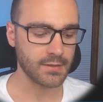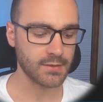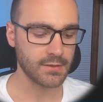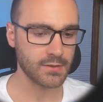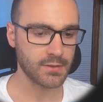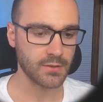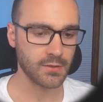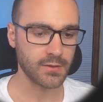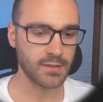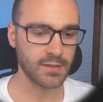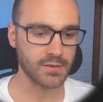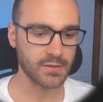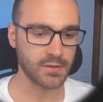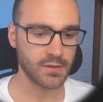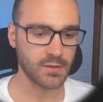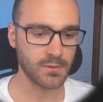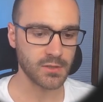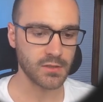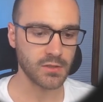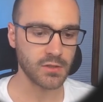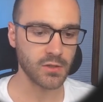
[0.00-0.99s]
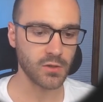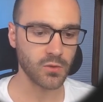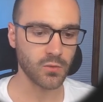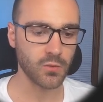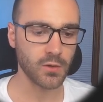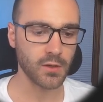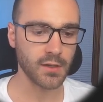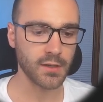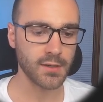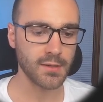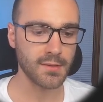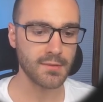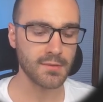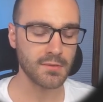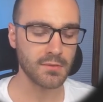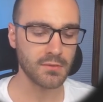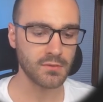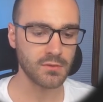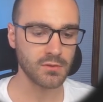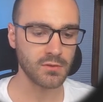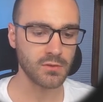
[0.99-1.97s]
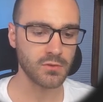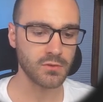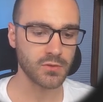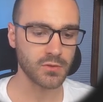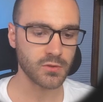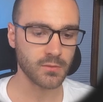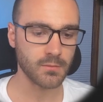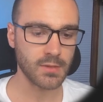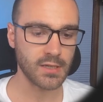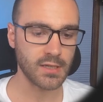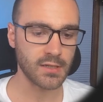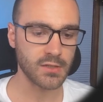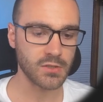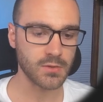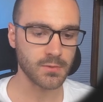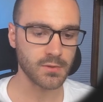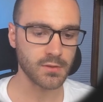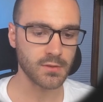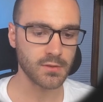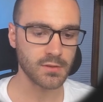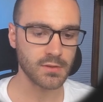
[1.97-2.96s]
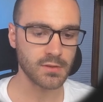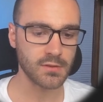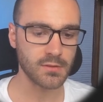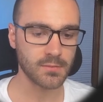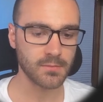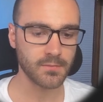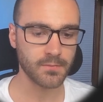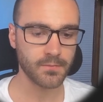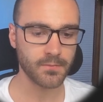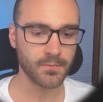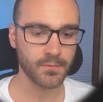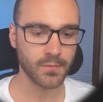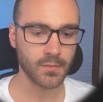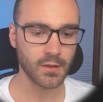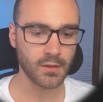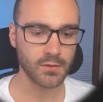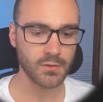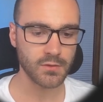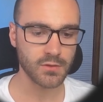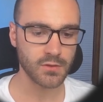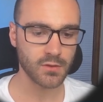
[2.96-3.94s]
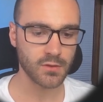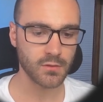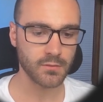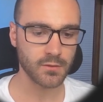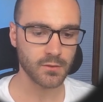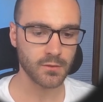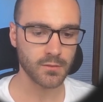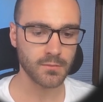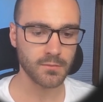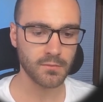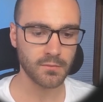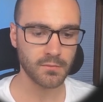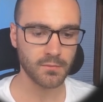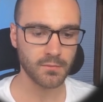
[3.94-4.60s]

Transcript: So that's going to be go run user management server.